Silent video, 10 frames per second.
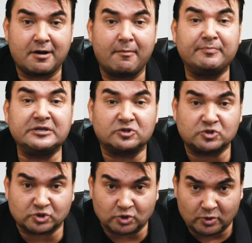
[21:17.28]
a bit
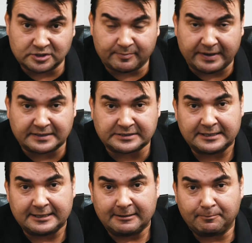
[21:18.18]
concerned about
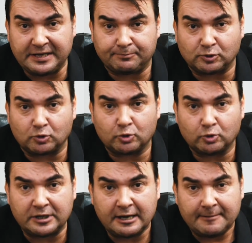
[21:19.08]
people
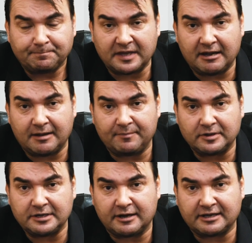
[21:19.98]
who,
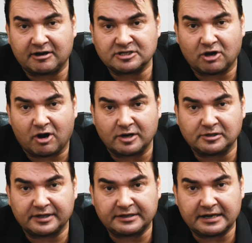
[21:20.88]
you know, get a
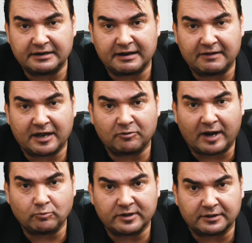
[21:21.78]
title and they
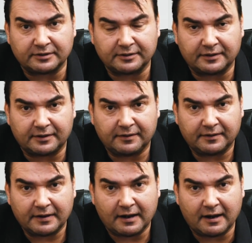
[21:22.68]
run with it, you know.
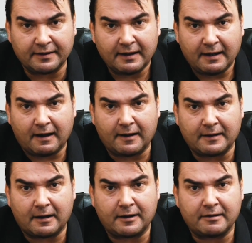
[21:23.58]

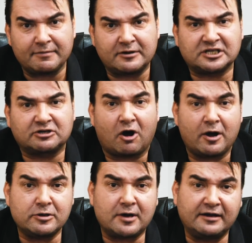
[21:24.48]
There was a
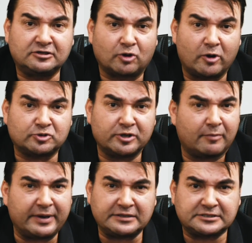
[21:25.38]
guy at Rotary I
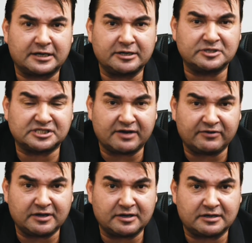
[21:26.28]
met, he was
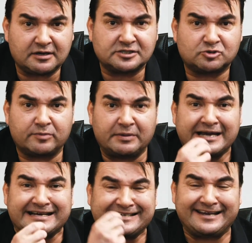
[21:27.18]
70 and I saw him
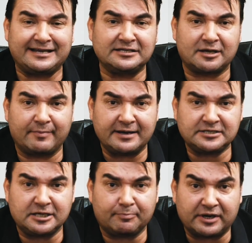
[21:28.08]
taking some
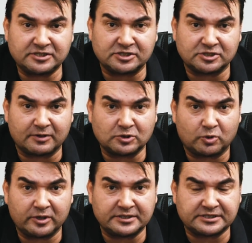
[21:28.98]
antidepressants in the
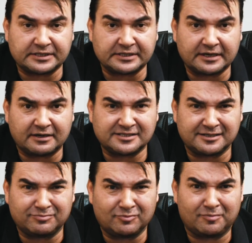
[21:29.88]
toilets, and I
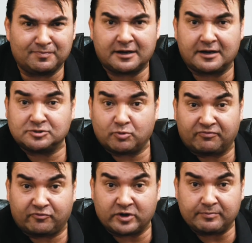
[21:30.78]
said, you know, he's
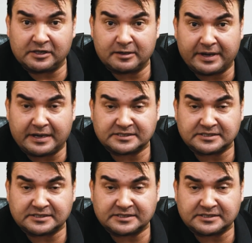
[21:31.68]
worth $40 million.